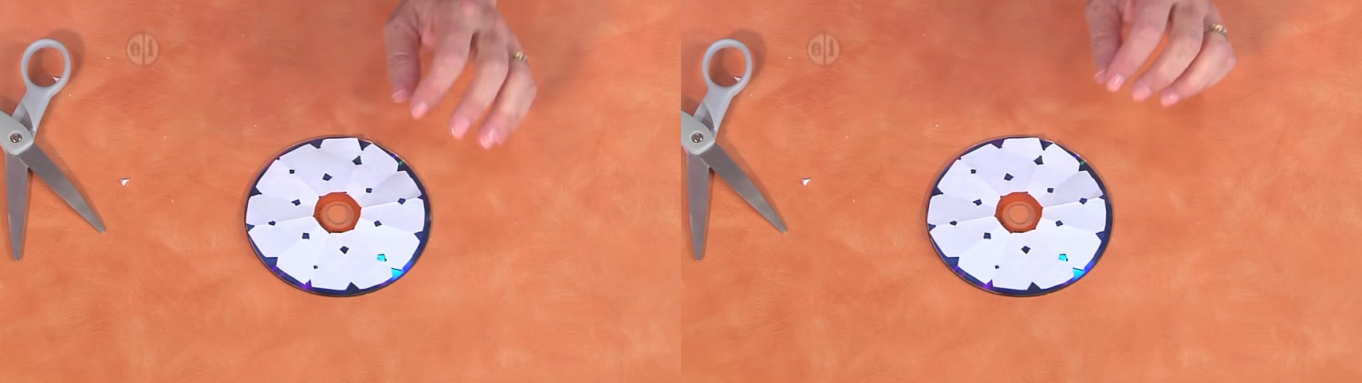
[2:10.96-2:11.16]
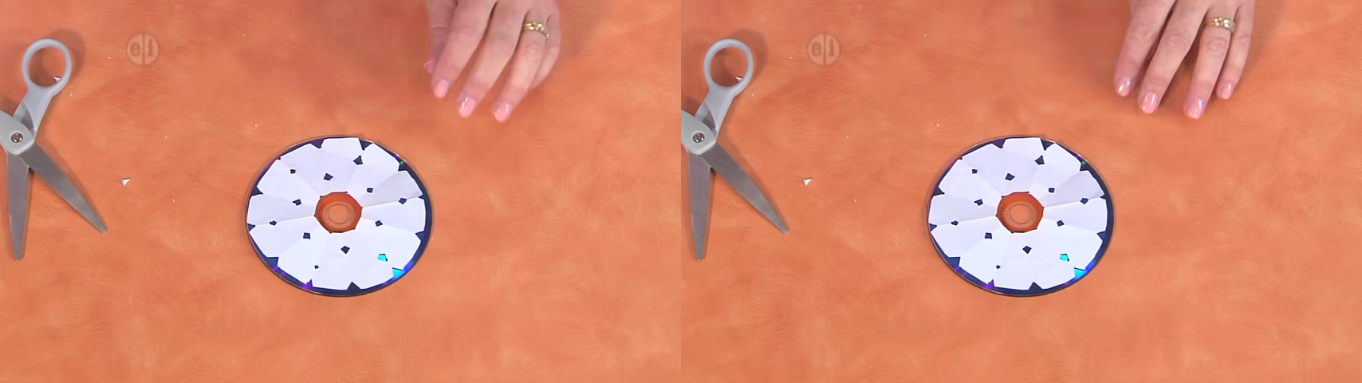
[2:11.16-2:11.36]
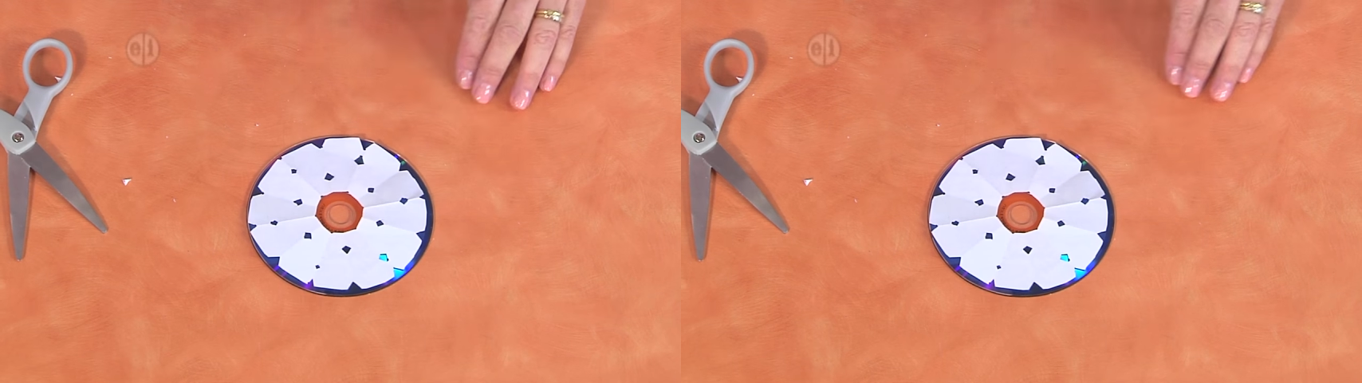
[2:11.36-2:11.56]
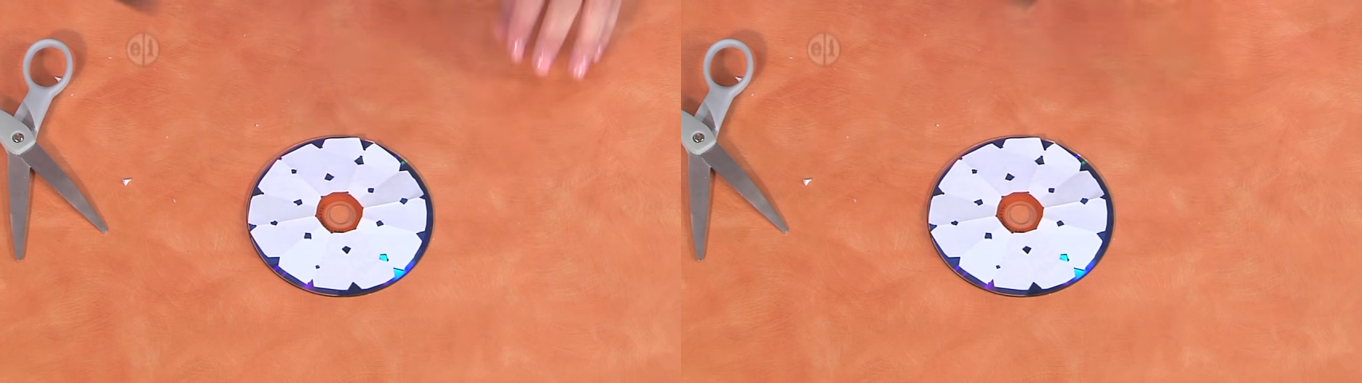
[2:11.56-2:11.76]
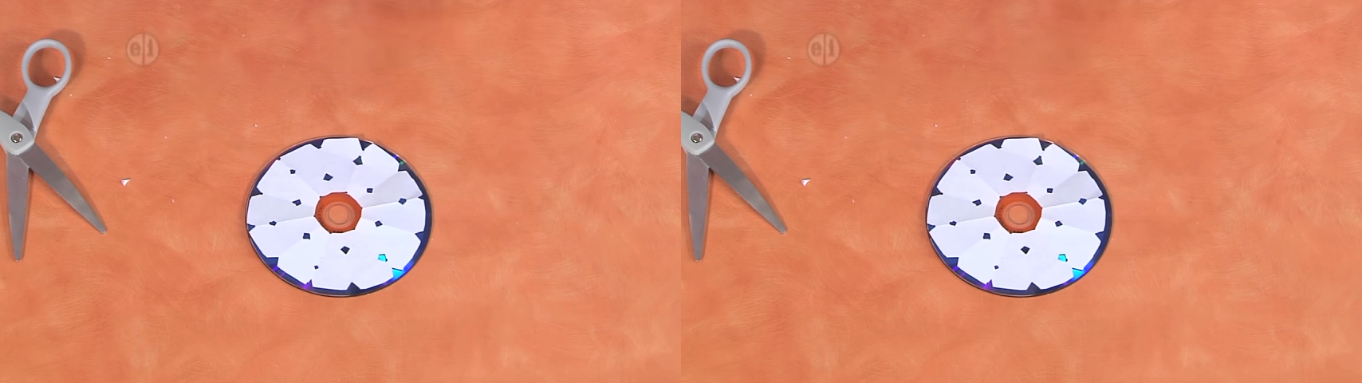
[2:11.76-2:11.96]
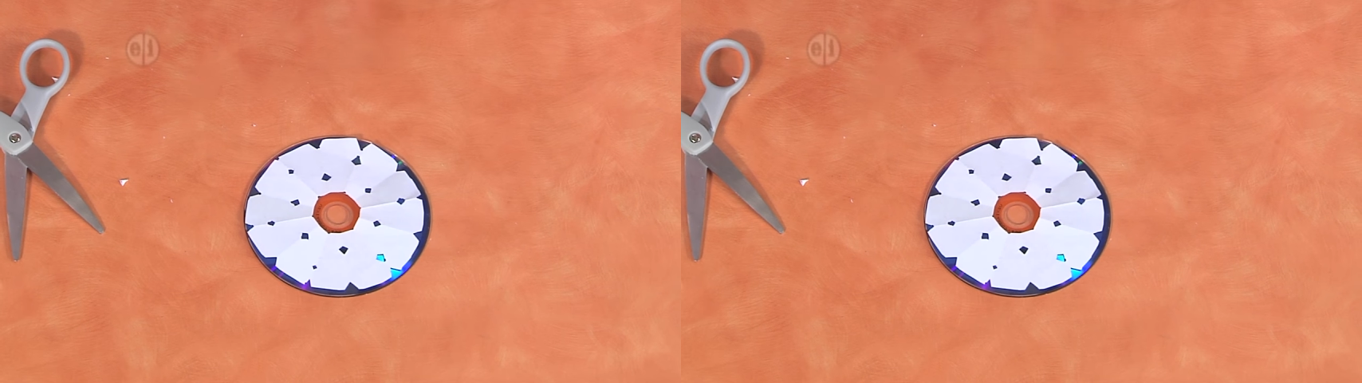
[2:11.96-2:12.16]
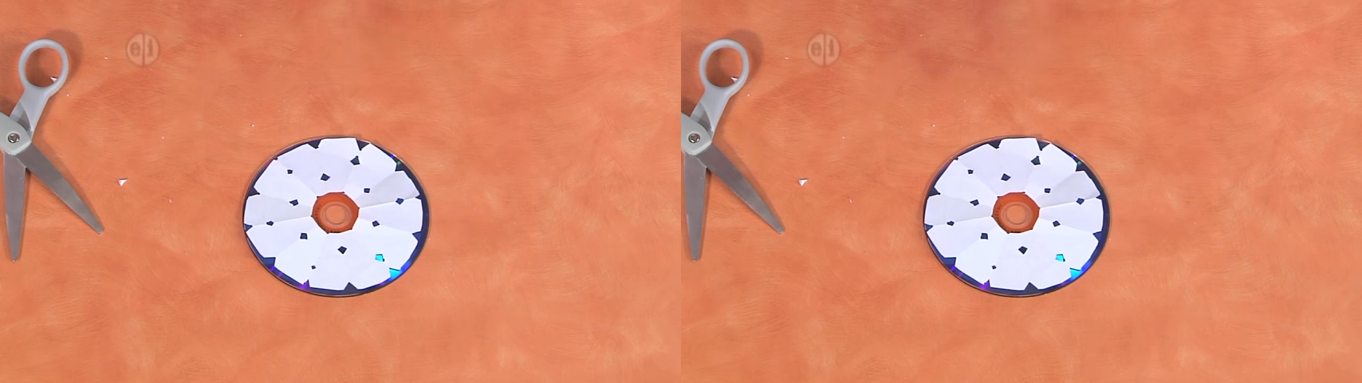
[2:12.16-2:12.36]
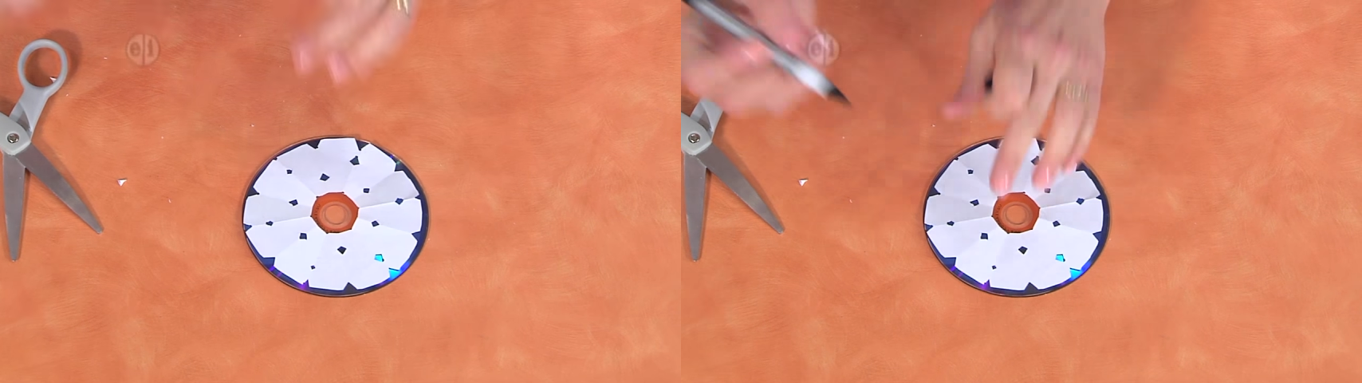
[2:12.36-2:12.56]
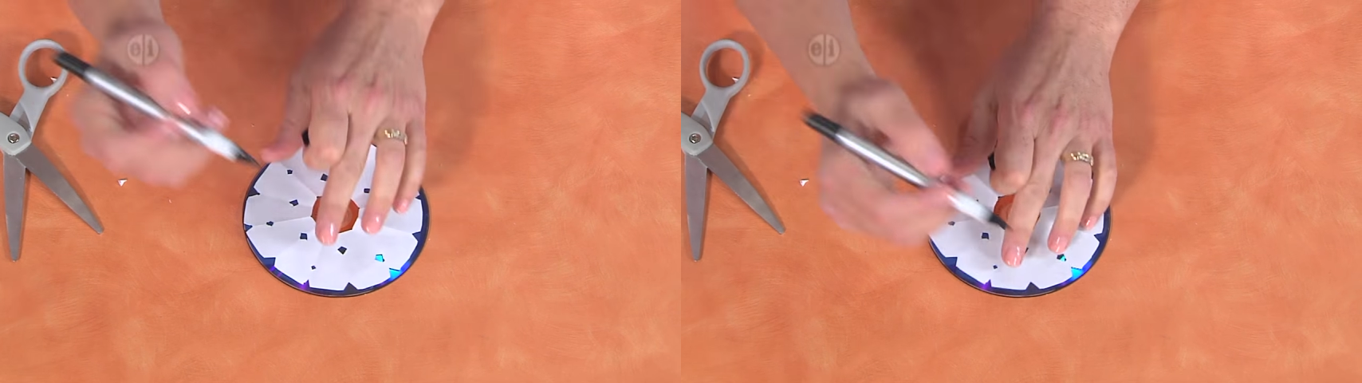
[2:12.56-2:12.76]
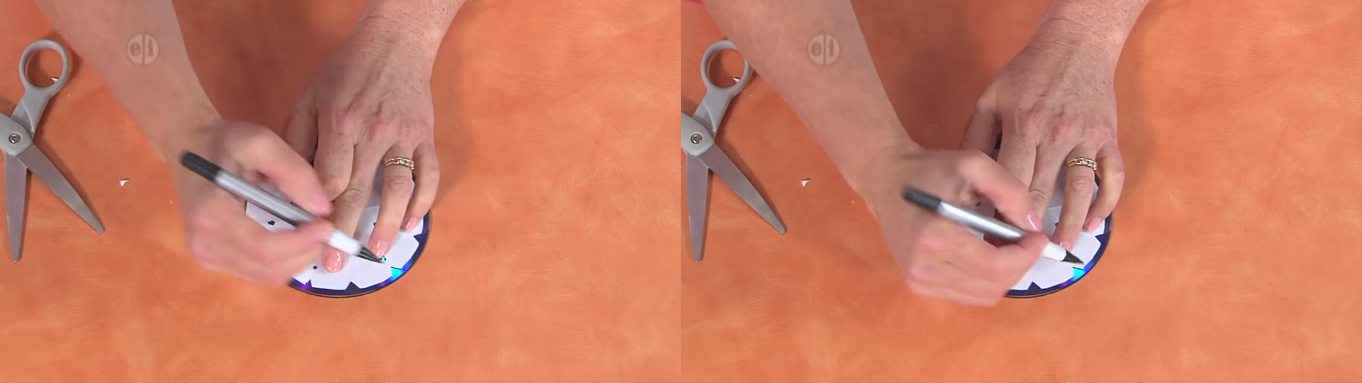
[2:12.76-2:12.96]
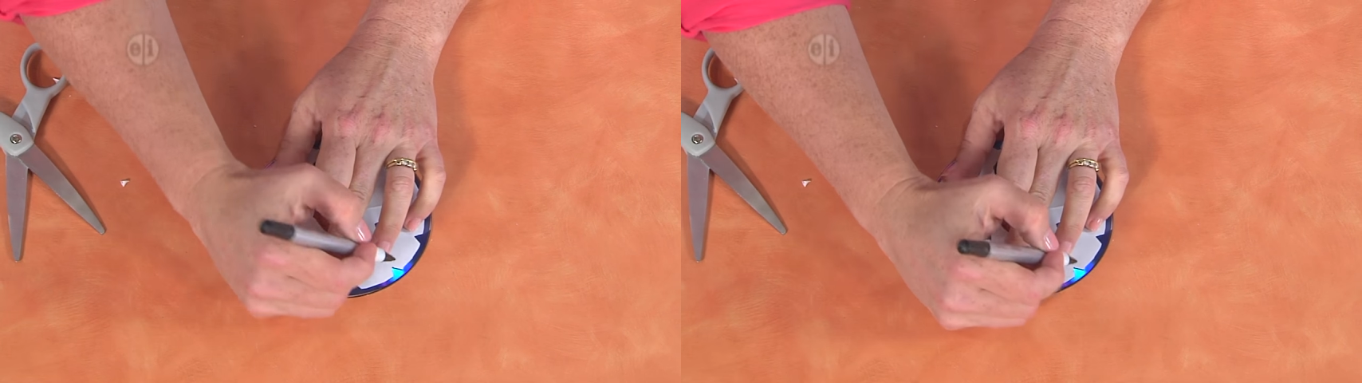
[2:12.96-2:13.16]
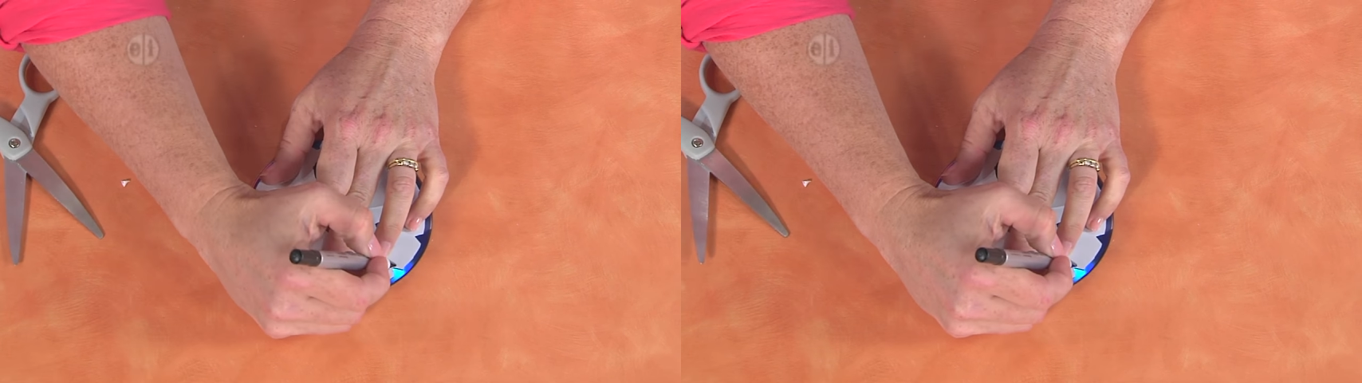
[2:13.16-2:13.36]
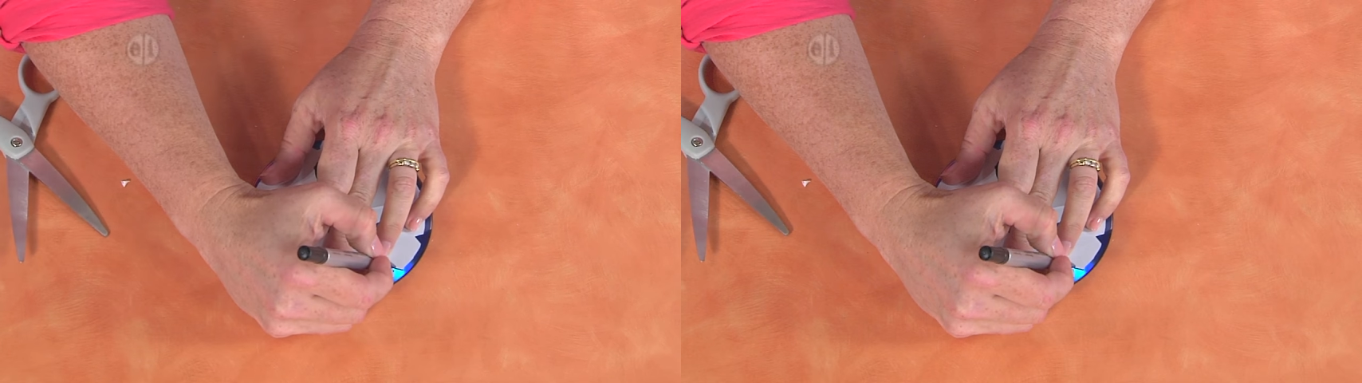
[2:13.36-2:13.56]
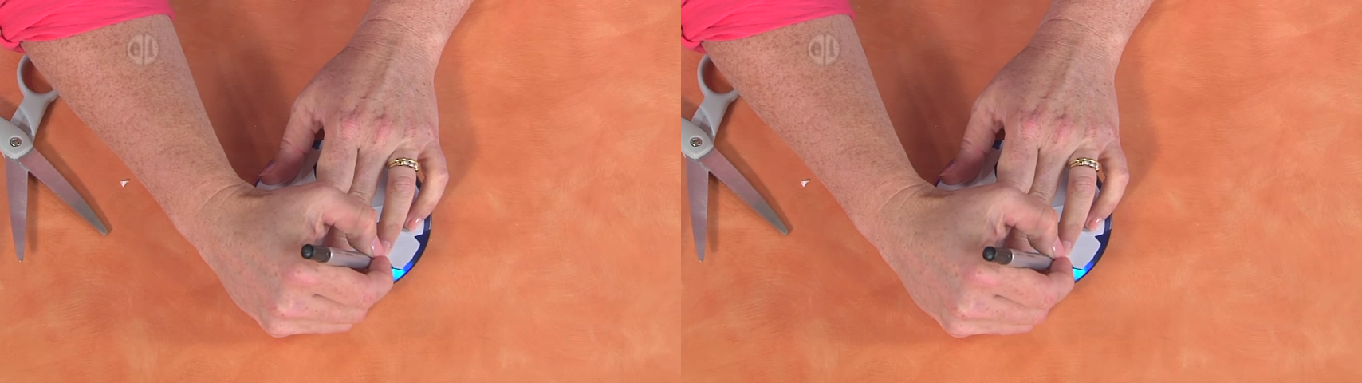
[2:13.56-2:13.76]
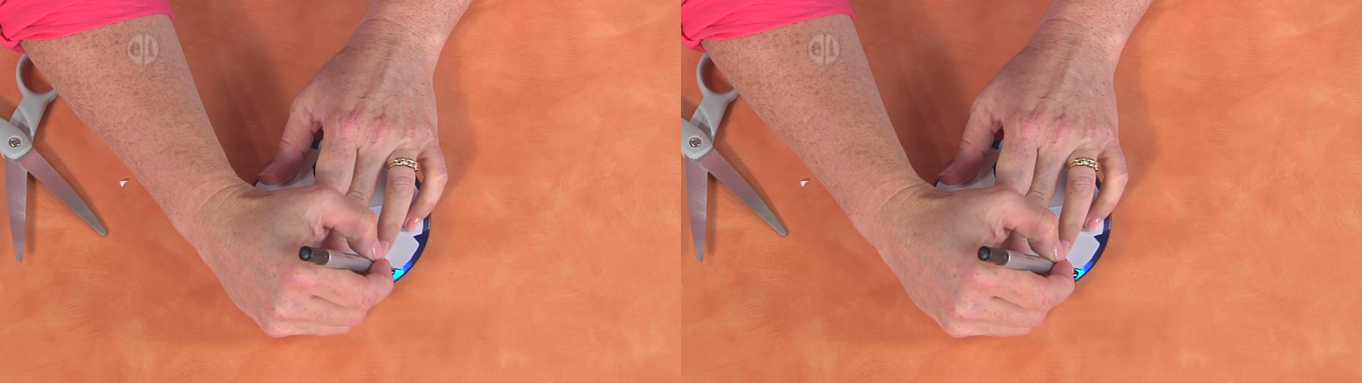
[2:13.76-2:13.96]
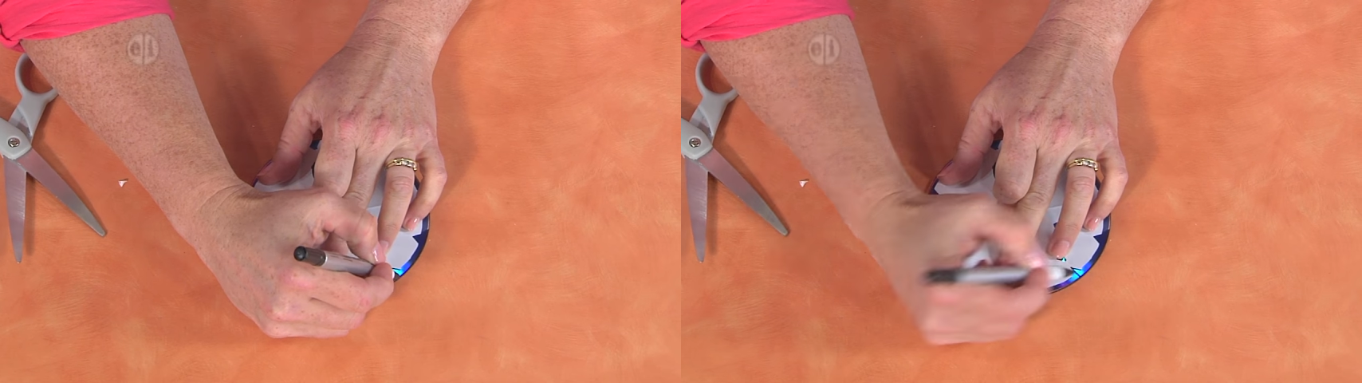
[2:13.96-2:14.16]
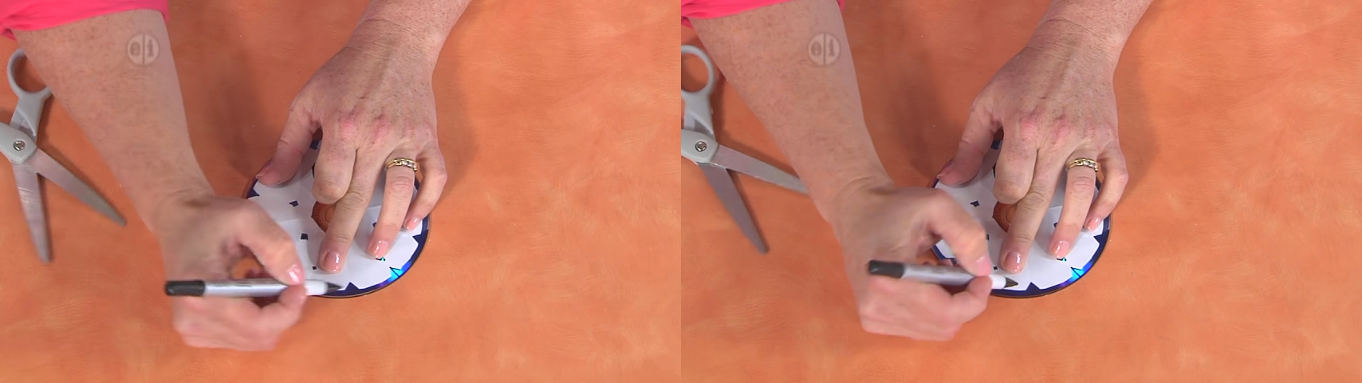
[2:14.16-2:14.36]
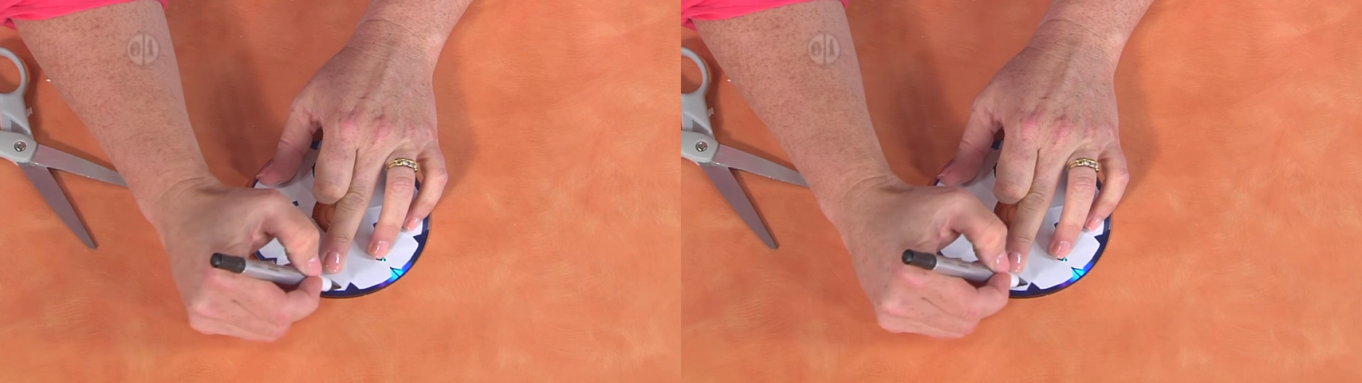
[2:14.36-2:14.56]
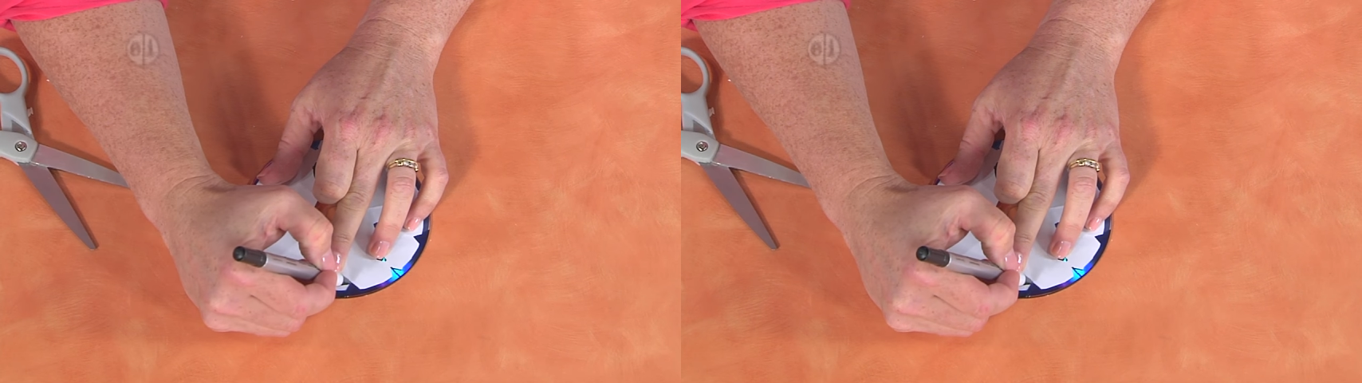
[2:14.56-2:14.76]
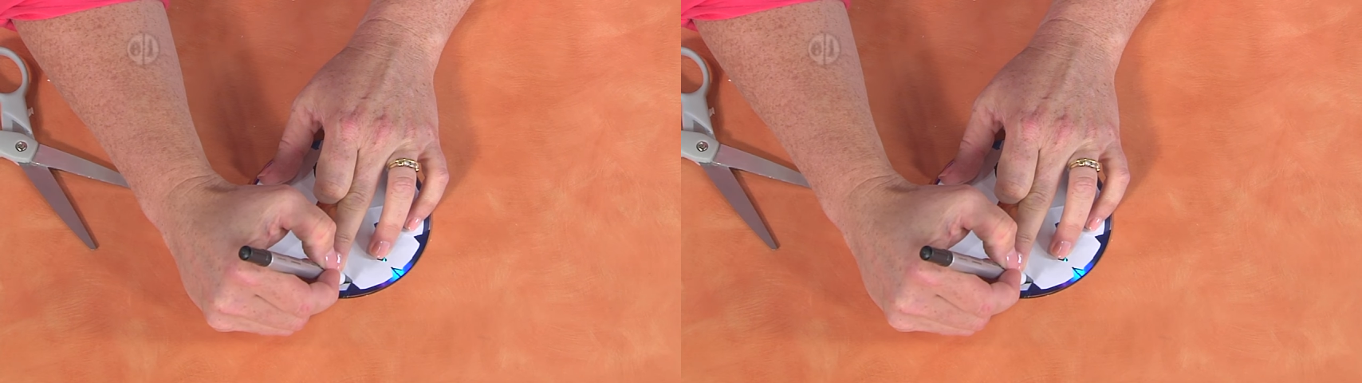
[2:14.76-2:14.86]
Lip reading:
Nobody's mouth can be seen.